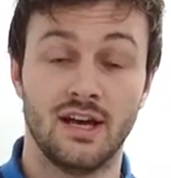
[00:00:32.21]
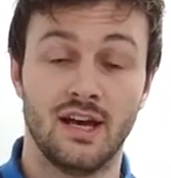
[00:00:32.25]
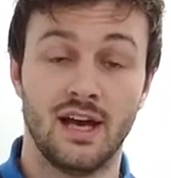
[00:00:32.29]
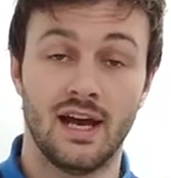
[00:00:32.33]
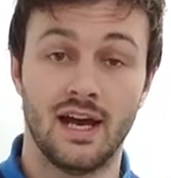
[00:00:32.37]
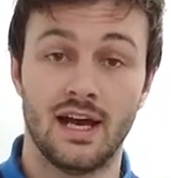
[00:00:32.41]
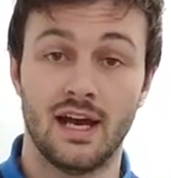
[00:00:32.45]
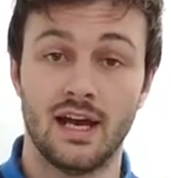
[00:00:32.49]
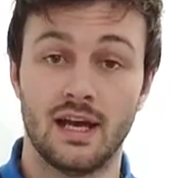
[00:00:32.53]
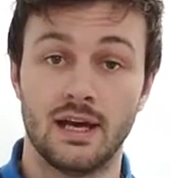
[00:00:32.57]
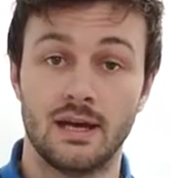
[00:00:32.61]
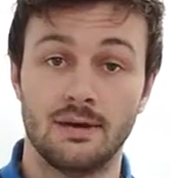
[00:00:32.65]

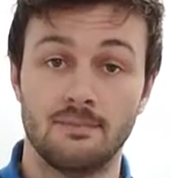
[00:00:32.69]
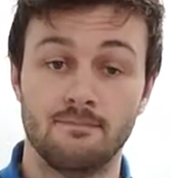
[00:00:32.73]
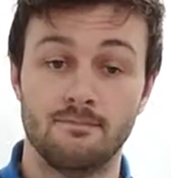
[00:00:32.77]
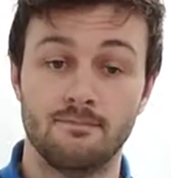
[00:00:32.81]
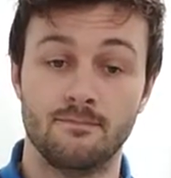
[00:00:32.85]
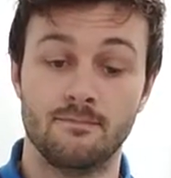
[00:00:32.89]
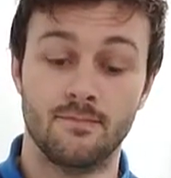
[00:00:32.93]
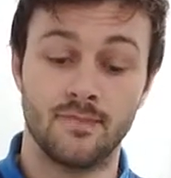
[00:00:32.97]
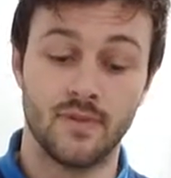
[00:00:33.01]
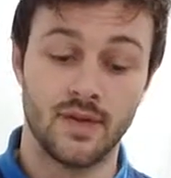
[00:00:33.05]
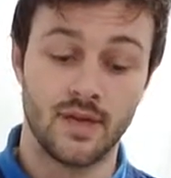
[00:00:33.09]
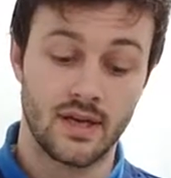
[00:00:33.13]

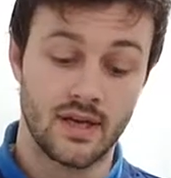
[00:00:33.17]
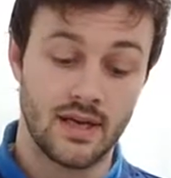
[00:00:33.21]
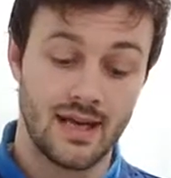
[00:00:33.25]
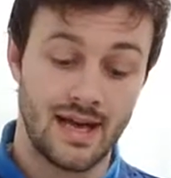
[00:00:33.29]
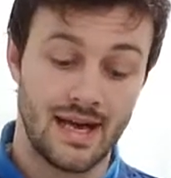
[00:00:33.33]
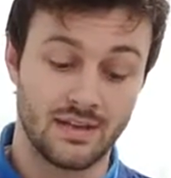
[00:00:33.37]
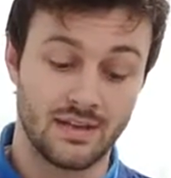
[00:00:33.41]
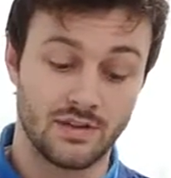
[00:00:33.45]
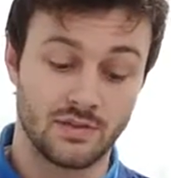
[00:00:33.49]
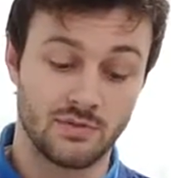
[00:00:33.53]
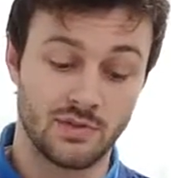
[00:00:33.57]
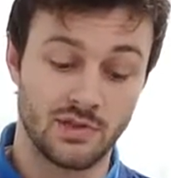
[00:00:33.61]
And
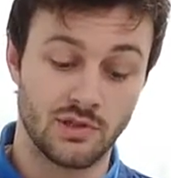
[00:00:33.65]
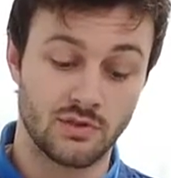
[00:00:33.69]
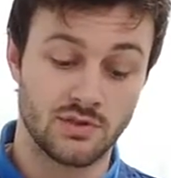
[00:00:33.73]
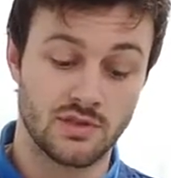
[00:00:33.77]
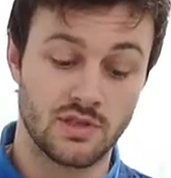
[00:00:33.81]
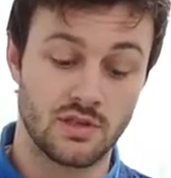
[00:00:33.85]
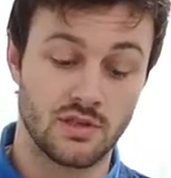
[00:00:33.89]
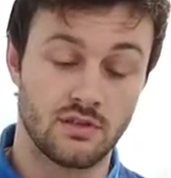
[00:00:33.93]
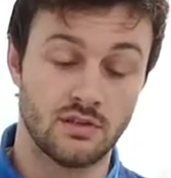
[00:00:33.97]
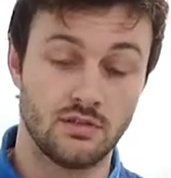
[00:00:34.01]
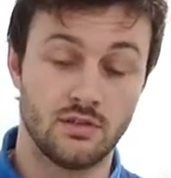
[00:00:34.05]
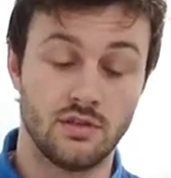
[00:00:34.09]
we
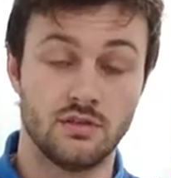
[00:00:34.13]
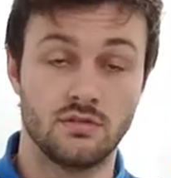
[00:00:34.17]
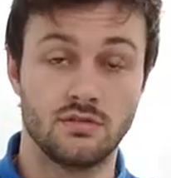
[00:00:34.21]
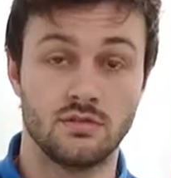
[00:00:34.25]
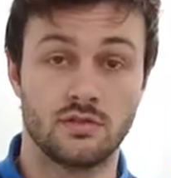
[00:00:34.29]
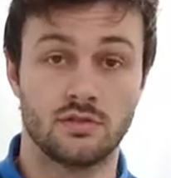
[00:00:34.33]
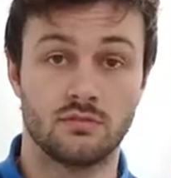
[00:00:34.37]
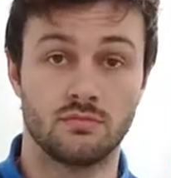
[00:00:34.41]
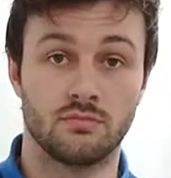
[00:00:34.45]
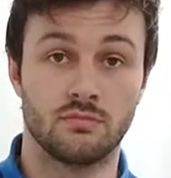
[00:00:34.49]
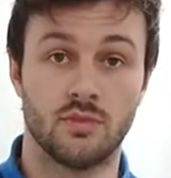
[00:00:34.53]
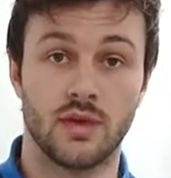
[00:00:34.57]
also use
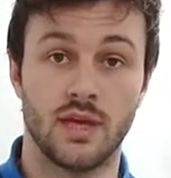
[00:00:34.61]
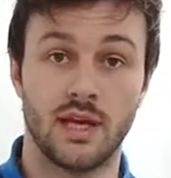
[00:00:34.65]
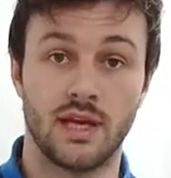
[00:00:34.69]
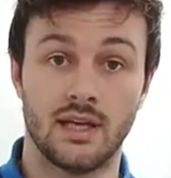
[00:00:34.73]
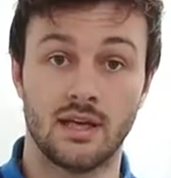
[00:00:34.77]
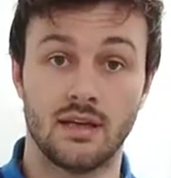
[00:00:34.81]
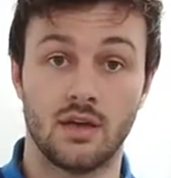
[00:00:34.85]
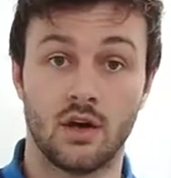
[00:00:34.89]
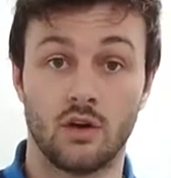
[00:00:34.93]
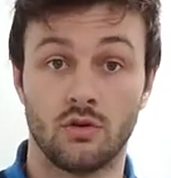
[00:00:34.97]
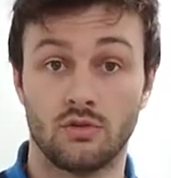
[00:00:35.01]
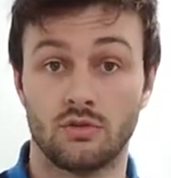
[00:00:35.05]
them
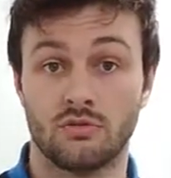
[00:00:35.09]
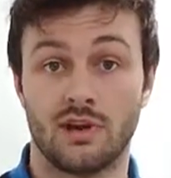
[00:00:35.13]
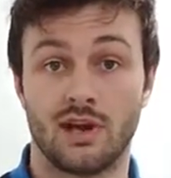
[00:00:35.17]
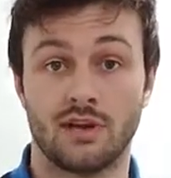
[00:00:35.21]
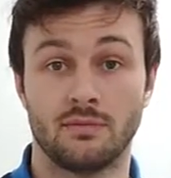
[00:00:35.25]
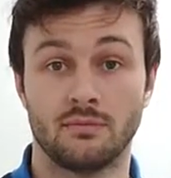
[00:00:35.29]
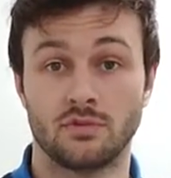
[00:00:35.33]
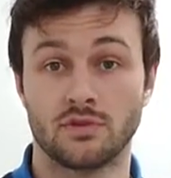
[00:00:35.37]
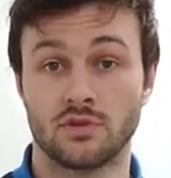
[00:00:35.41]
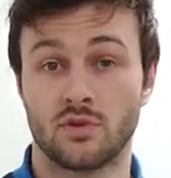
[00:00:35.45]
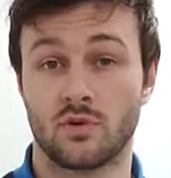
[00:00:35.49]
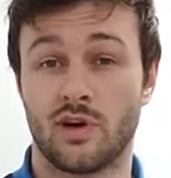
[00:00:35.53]
in older
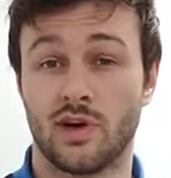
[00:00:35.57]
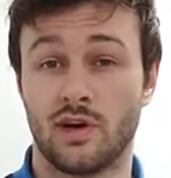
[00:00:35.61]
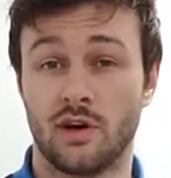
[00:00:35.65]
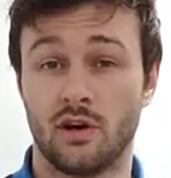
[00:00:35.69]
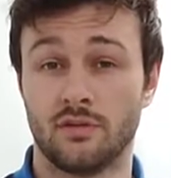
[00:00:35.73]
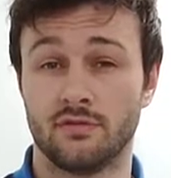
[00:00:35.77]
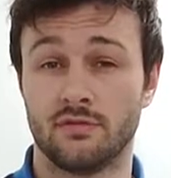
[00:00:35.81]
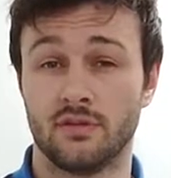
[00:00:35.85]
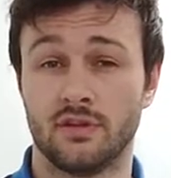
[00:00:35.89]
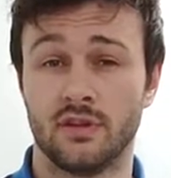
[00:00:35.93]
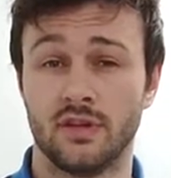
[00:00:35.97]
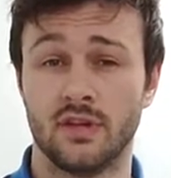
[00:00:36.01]
animals quite
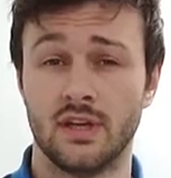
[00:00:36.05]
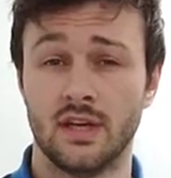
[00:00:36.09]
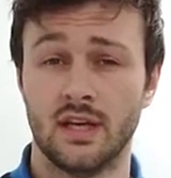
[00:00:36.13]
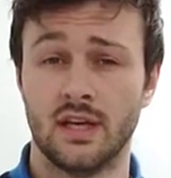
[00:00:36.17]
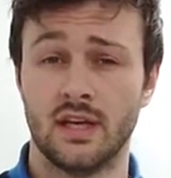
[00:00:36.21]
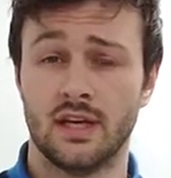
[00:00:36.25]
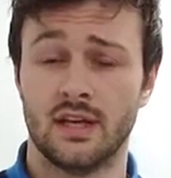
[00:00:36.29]
often.